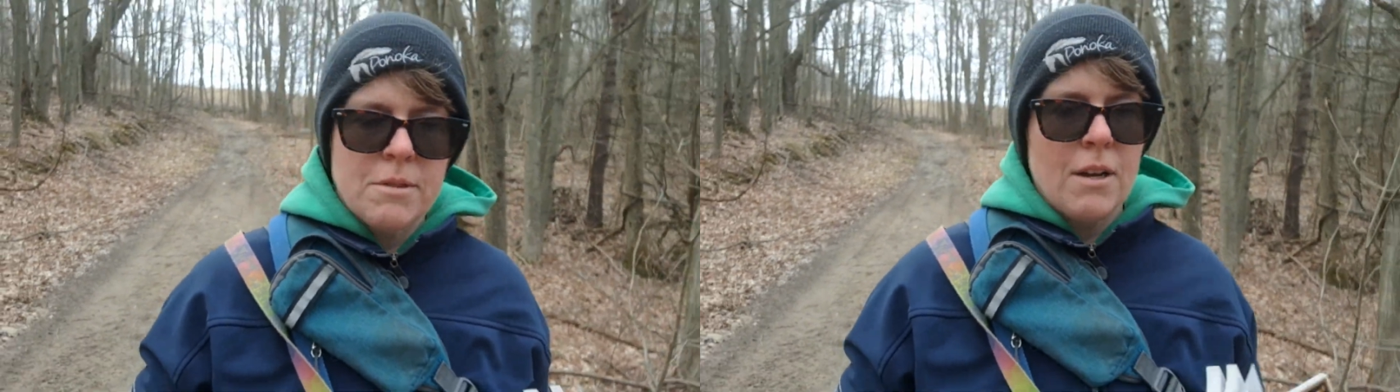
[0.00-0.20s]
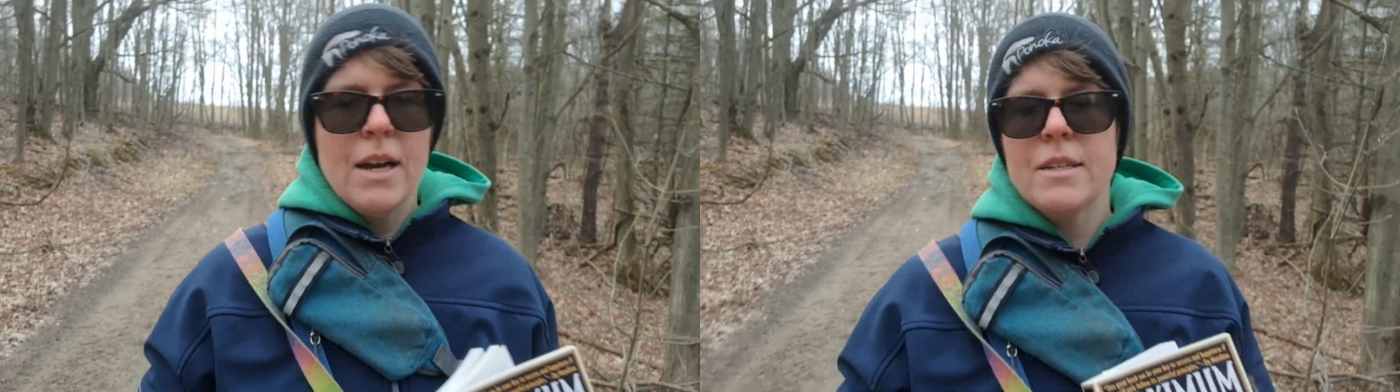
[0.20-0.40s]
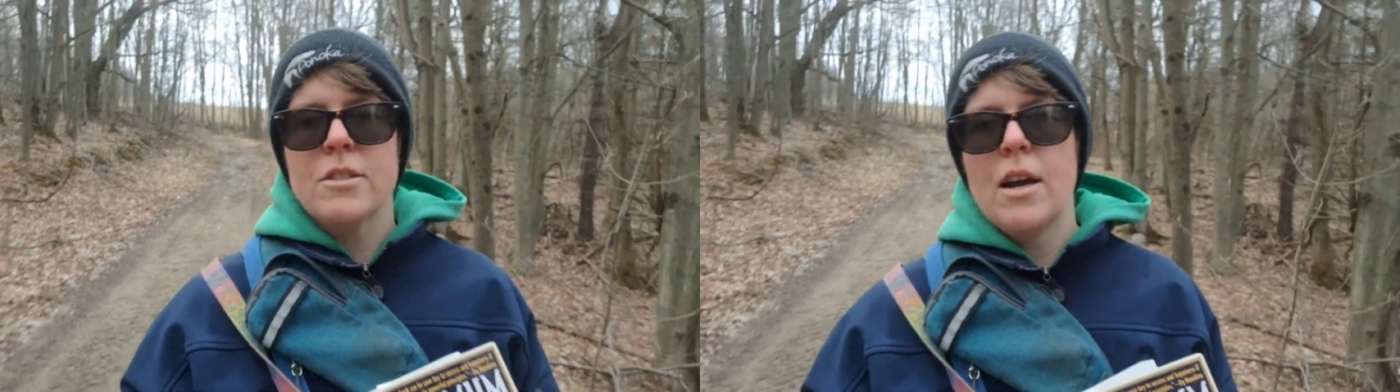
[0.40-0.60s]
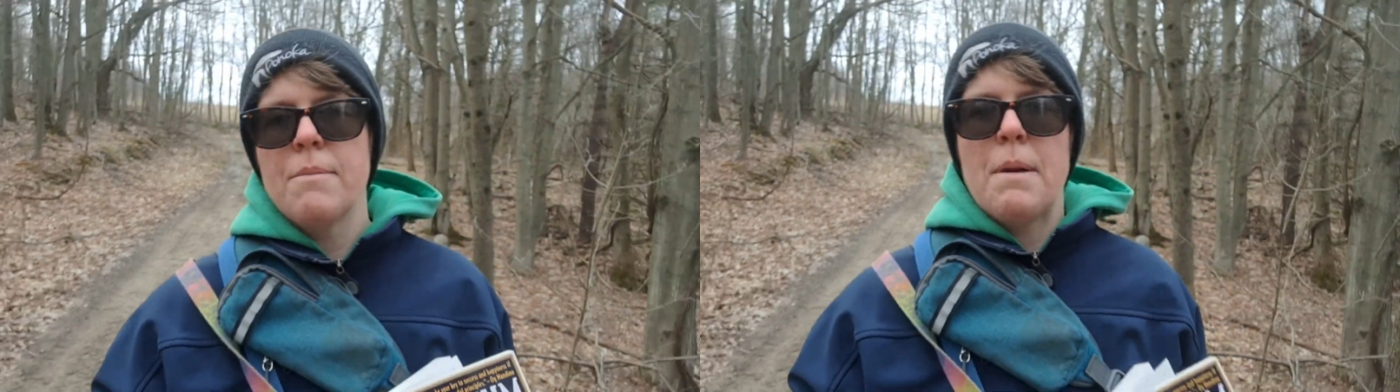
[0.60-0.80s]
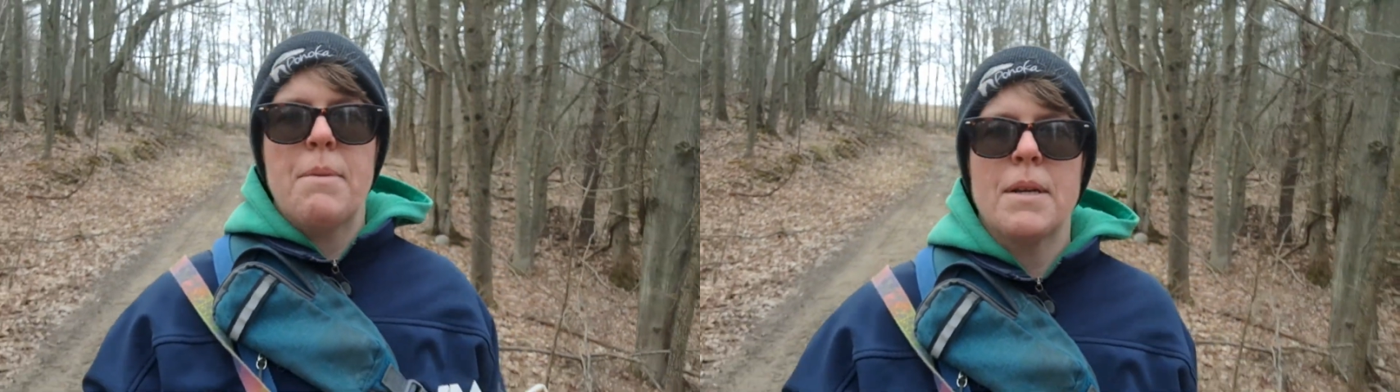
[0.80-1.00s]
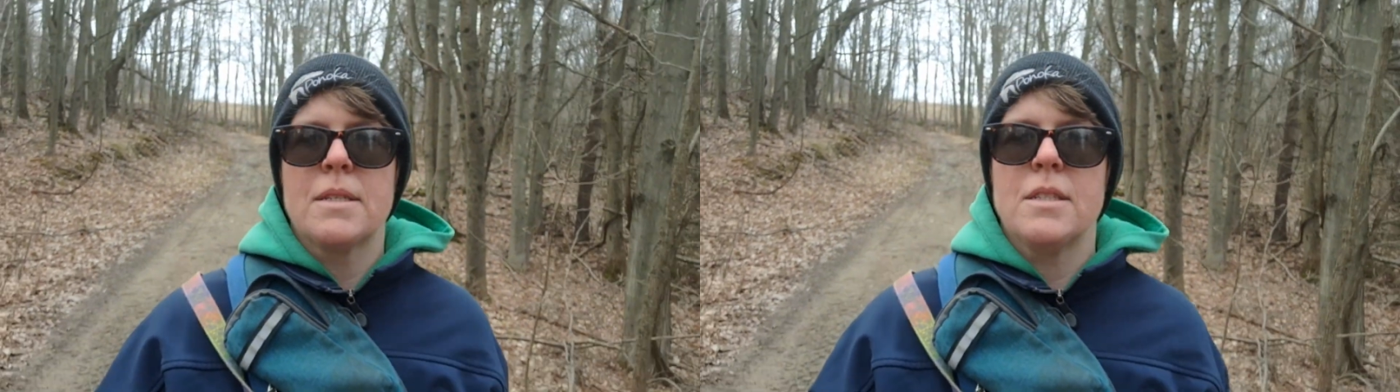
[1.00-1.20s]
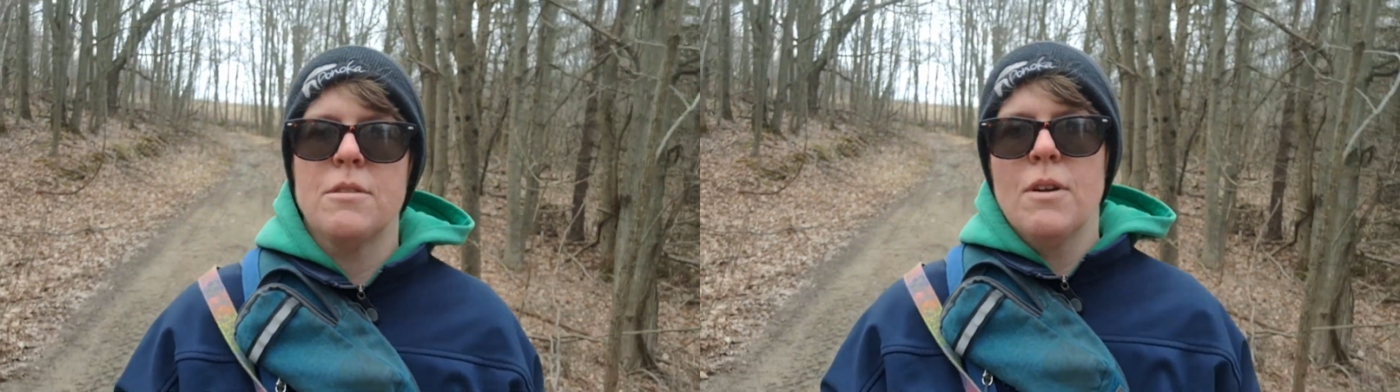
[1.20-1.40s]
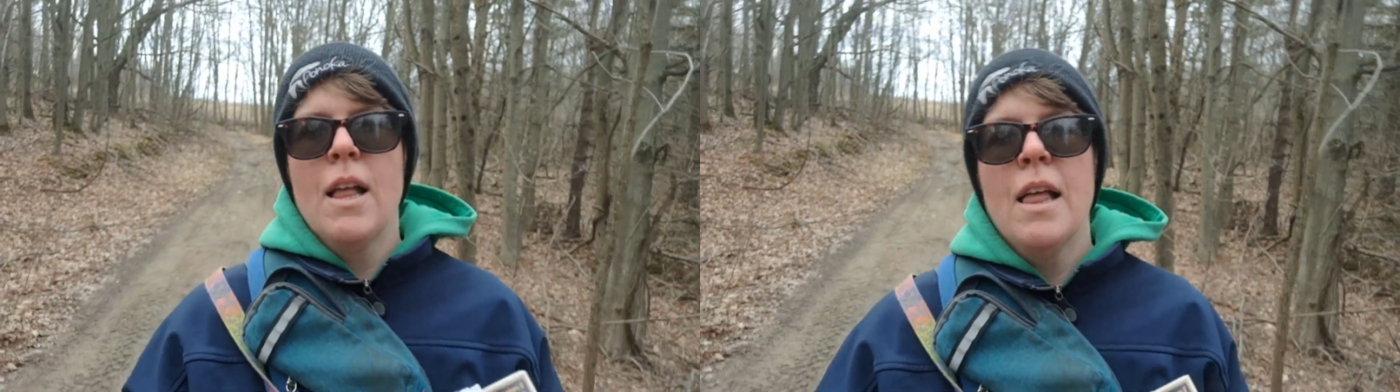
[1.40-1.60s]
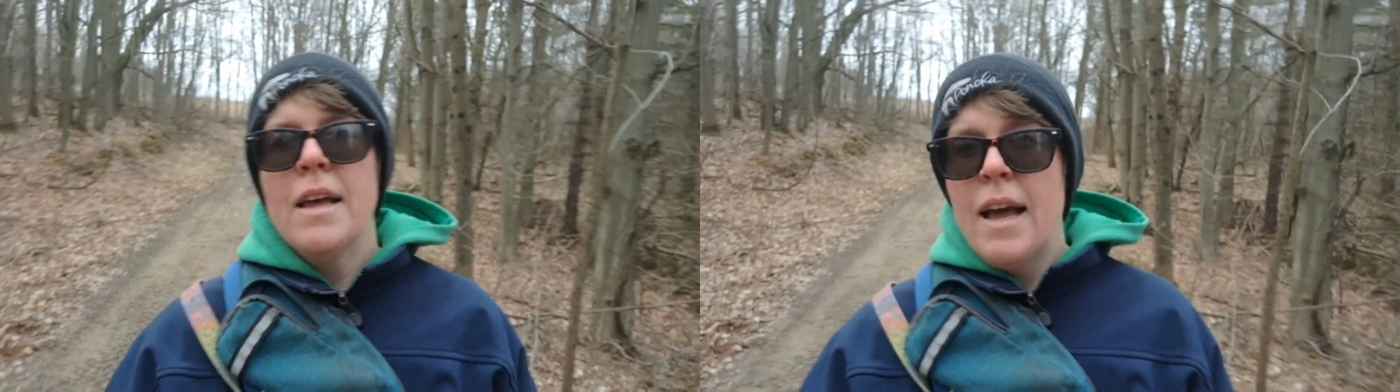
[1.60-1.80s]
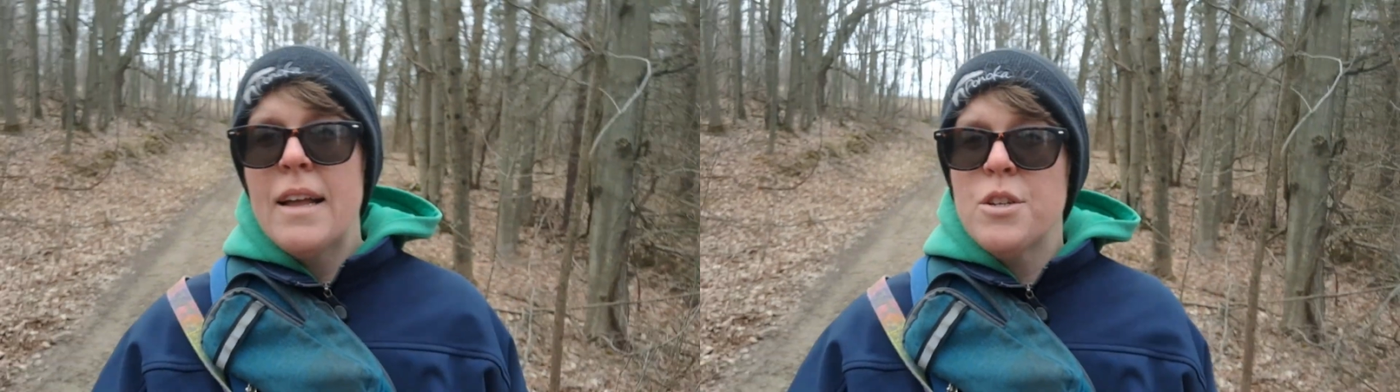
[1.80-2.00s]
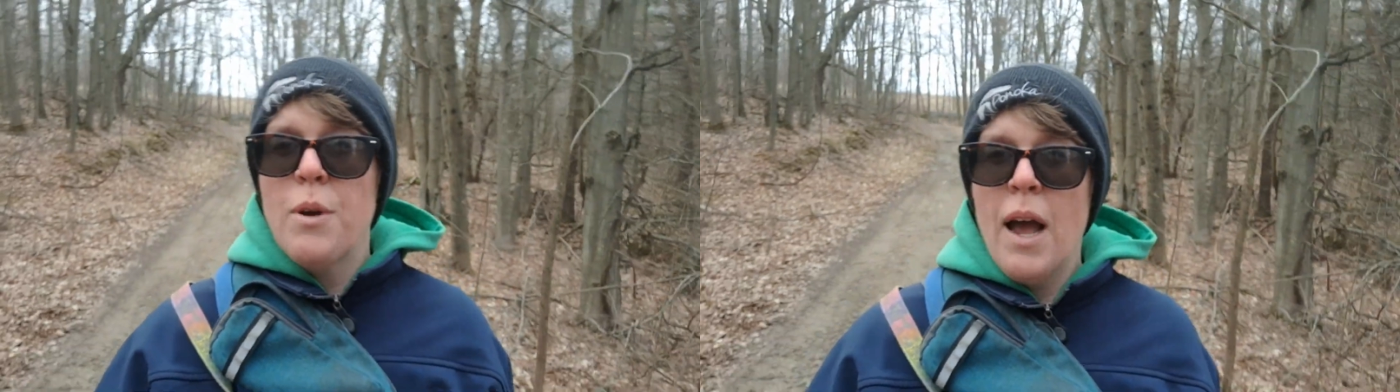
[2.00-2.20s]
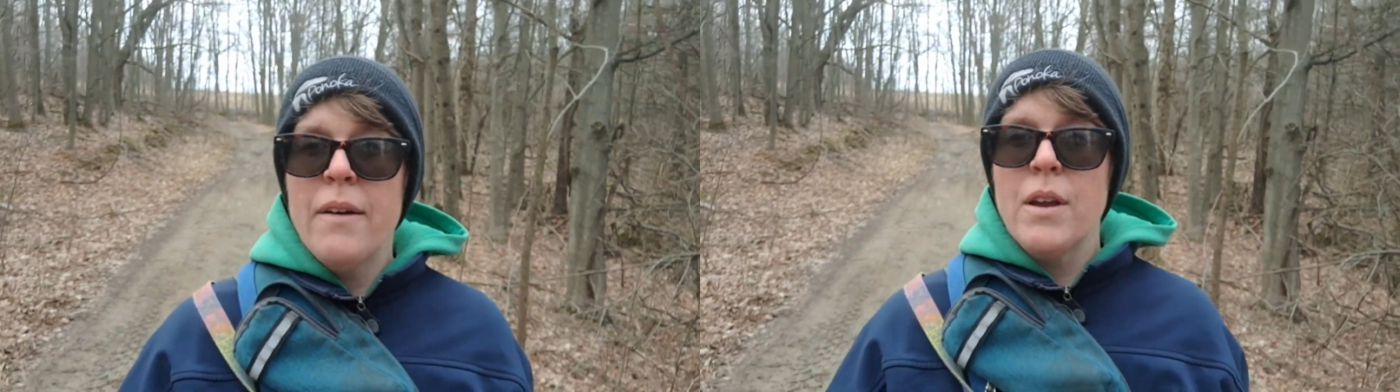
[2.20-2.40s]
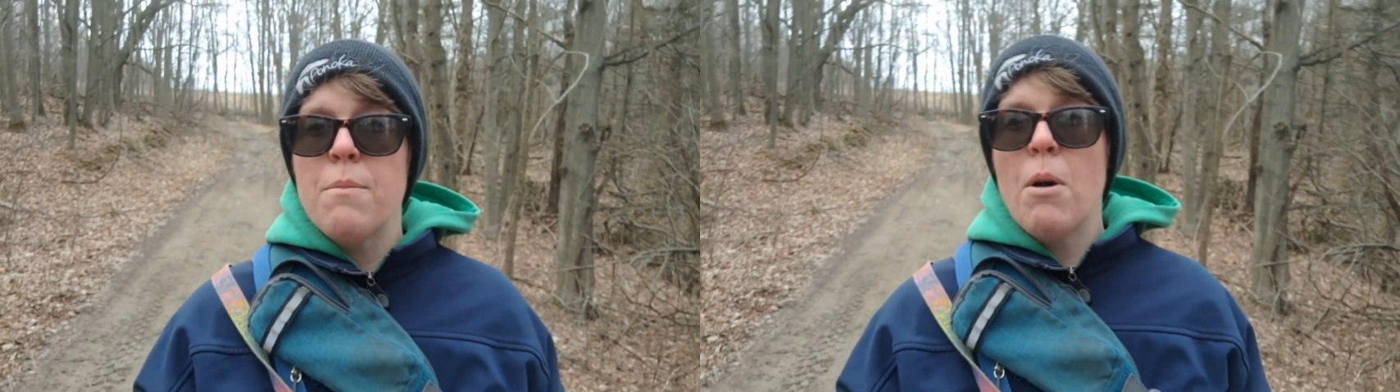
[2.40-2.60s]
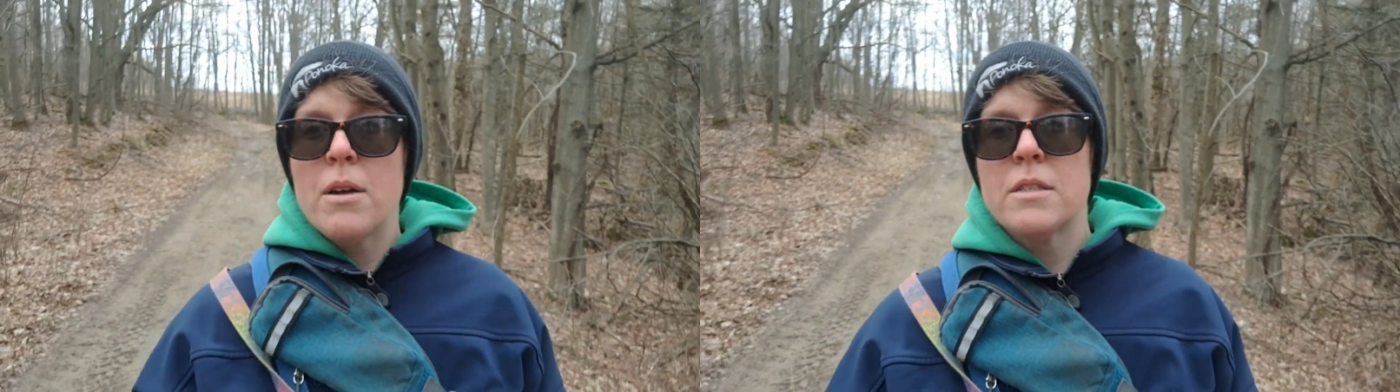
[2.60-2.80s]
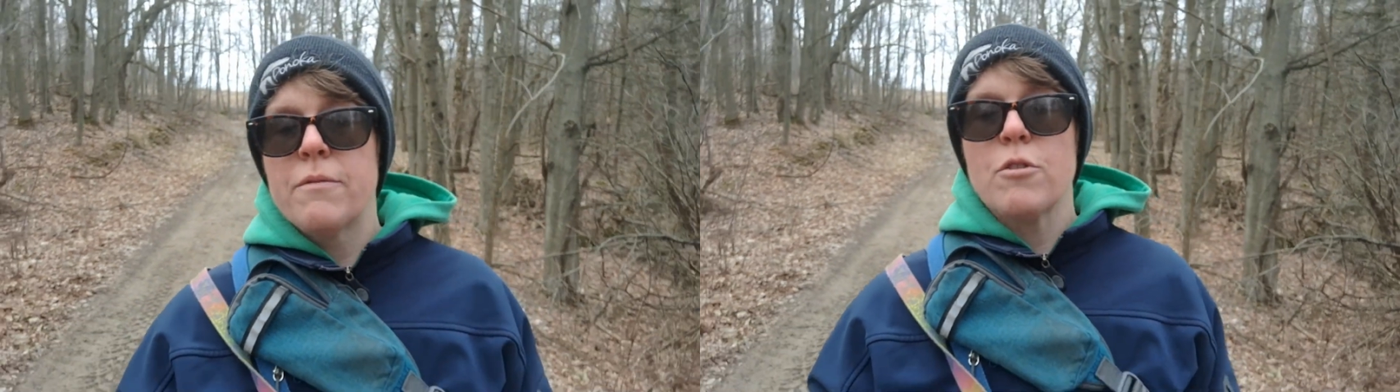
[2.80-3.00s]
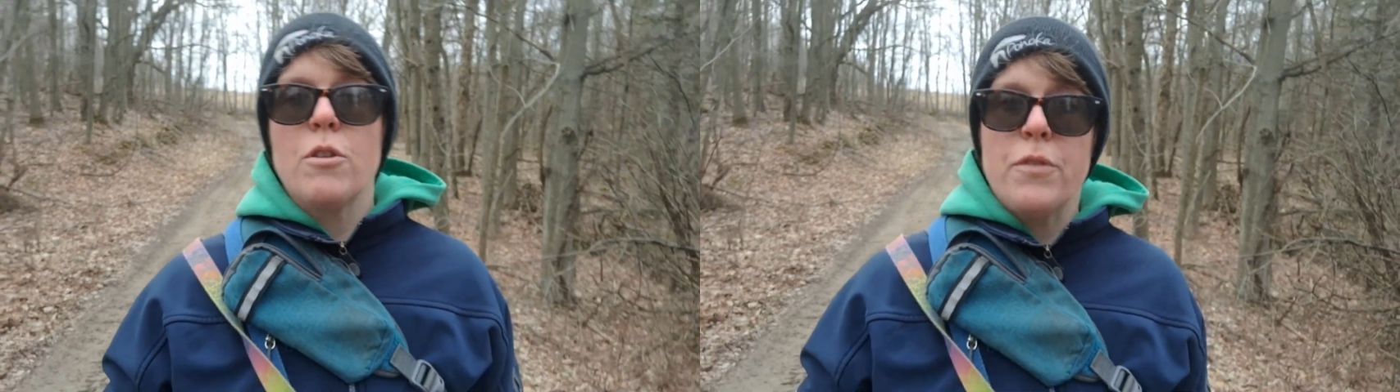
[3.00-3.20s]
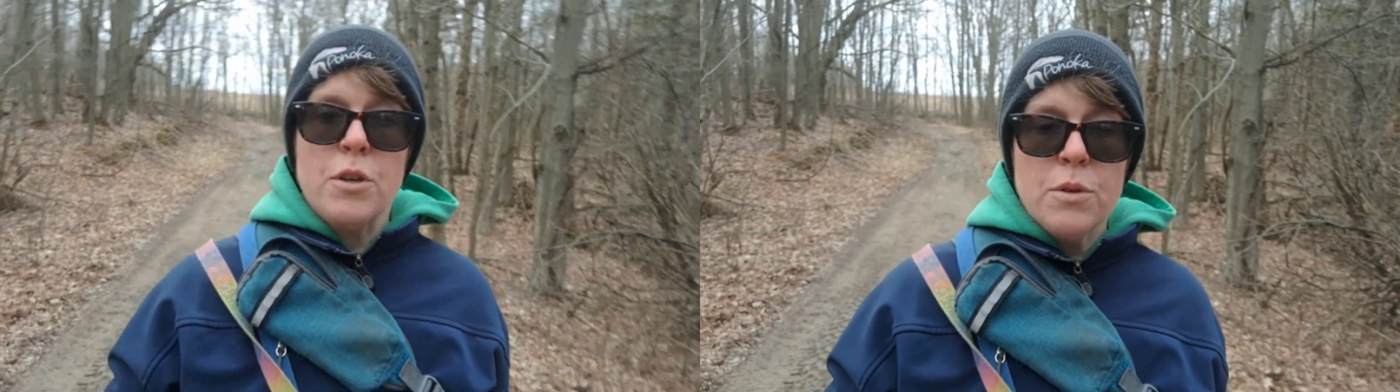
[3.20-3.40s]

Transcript: So I try my best to have a positive worldview,